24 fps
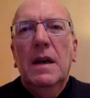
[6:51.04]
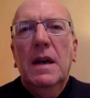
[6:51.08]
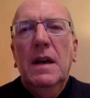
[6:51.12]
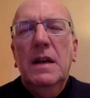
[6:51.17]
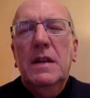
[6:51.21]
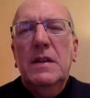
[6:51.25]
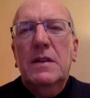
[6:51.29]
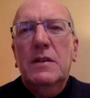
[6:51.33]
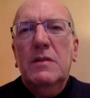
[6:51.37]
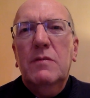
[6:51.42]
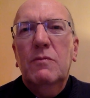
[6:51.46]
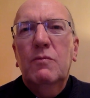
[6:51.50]

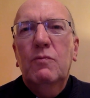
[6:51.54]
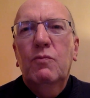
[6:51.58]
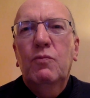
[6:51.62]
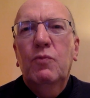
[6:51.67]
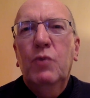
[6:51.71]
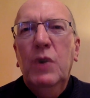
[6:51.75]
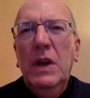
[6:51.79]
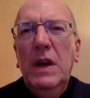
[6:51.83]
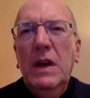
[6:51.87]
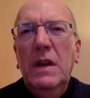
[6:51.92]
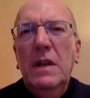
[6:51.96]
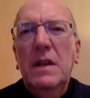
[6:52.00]
it's
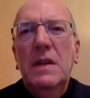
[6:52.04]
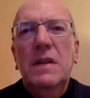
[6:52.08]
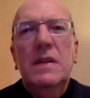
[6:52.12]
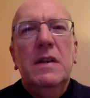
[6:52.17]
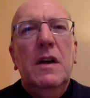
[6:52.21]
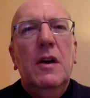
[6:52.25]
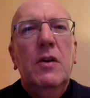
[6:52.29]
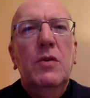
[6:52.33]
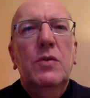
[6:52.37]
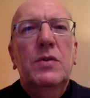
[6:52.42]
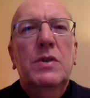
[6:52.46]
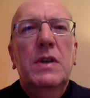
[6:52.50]
really
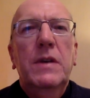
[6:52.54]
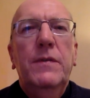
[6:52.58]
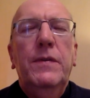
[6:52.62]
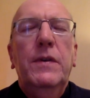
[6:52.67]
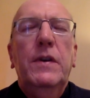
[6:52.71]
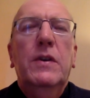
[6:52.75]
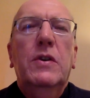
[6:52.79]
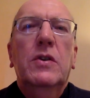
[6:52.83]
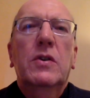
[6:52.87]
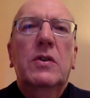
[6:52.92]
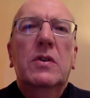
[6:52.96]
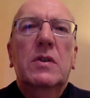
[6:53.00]
so
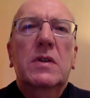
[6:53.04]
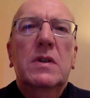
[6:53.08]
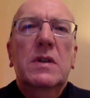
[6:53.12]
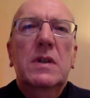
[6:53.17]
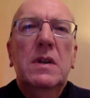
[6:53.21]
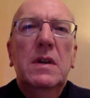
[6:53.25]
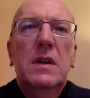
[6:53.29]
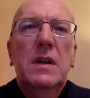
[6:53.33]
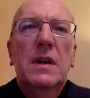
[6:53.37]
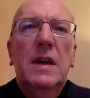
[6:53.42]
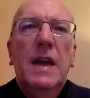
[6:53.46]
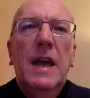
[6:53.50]
difficult,
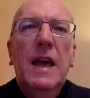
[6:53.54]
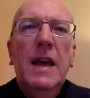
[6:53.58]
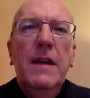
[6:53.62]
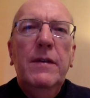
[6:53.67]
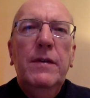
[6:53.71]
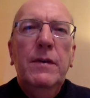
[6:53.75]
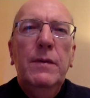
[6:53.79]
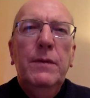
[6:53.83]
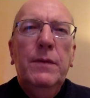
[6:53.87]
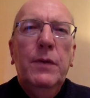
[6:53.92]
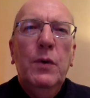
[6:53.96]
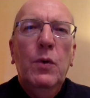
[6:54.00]

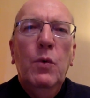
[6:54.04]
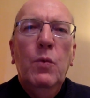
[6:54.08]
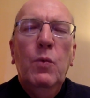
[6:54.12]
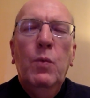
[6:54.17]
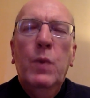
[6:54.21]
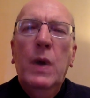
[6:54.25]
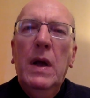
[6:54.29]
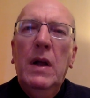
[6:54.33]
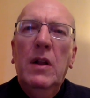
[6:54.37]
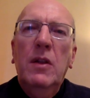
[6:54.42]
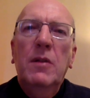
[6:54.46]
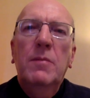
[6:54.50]
even for
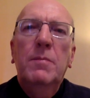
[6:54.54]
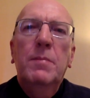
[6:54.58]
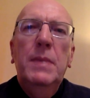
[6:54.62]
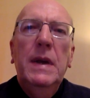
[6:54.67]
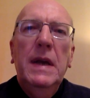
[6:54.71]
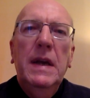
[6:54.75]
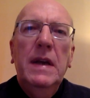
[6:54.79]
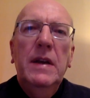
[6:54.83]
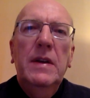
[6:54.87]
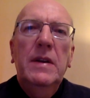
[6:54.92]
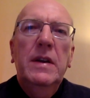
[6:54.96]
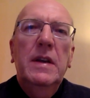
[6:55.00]

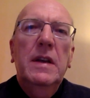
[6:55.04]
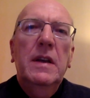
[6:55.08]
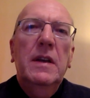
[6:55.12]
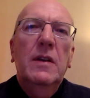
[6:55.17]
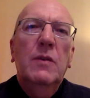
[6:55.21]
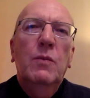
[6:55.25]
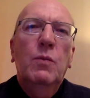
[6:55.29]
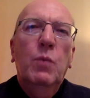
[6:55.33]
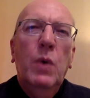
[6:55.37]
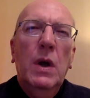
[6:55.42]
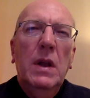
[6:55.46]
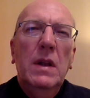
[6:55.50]

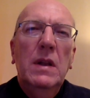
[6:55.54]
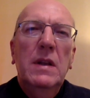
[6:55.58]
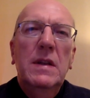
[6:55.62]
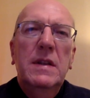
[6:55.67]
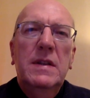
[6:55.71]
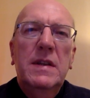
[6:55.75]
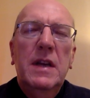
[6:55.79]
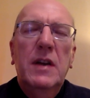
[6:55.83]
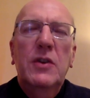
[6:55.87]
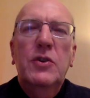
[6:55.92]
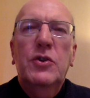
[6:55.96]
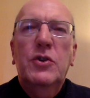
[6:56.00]
well-meaning,
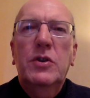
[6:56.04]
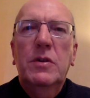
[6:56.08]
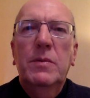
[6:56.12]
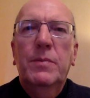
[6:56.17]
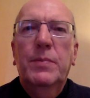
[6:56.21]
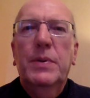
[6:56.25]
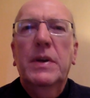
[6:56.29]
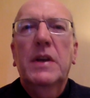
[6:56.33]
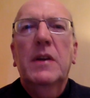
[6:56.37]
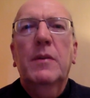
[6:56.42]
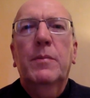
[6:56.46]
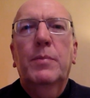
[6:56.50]

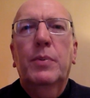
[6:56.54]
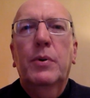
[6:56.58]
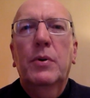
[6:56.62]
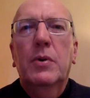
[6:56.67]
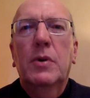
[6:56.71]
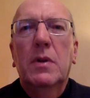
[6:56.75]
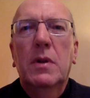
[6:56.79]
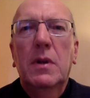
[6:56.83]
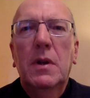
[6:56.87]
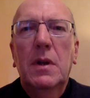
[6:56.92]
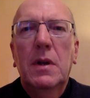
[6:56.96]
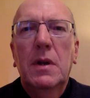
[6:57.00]
well-intentioned
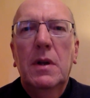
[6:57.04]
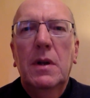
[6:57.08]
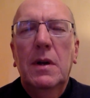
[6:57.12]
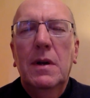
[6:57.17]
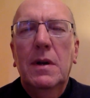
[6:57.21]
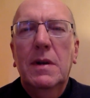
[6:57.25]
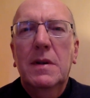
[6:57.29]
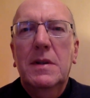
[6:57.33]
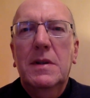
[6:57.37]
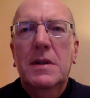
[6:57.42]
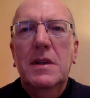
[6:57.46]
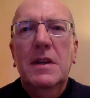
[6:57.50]
people,
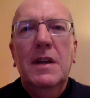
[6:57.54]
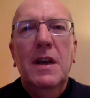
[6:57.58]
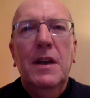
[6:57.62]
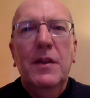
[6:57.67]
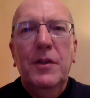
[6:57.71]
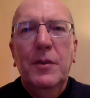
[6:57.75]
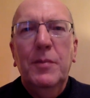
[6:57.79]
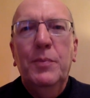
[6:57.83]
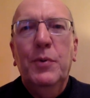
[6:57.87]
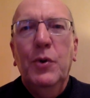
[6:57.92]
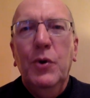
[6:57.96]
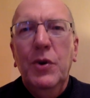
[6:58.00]
to
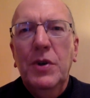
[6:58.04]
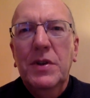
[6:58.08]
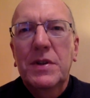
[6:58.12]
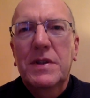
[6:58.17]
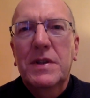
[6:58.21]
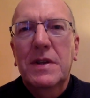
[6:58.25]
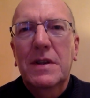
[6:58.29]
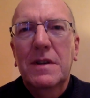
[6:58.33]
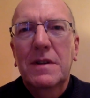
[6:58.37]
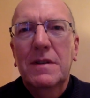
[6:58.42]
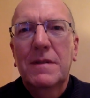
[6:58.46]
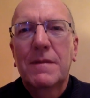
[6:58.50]
get the
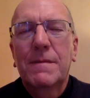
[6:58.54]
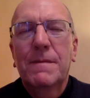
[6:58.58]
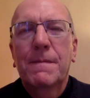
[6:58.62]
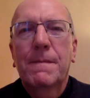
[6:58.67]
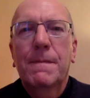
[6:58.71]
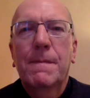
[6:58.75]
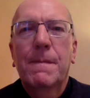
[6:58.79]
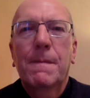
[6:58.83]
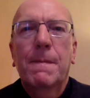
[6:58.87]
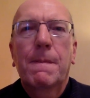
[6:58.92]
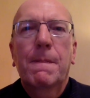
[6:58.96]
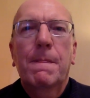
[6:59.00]
point.
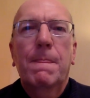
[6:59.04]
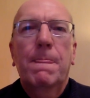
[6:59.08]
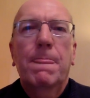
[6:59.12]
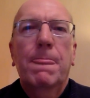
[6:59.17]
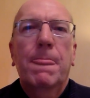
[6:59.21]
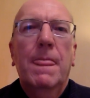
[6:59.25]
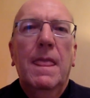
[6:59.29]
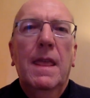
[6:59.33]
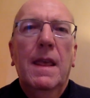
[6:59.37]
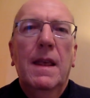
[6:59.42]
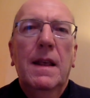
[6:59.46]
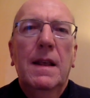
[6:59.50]

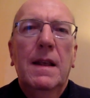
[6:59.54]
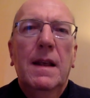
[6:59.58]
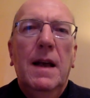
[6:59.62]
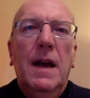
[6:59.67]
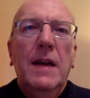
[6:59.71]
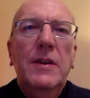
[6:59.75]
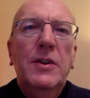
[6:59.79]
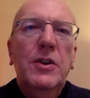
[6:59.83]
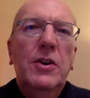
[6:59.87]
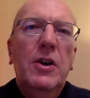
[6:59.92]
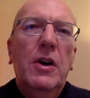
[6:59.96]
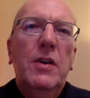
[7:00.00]

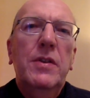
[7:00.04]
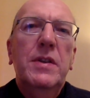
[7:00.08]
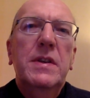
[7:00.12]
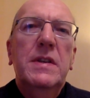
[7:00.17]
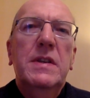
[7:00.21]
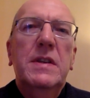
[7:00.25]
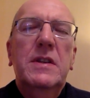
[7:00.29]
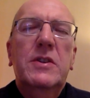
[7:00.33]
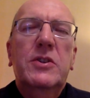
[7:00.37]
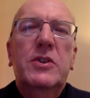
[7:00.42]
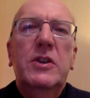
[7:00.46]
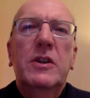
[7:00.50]
And you know
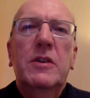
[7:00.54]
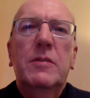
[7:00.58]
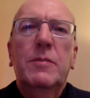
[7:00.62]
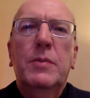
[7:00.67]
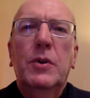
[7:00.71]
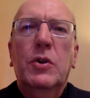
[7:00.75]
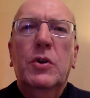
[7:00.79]
this is true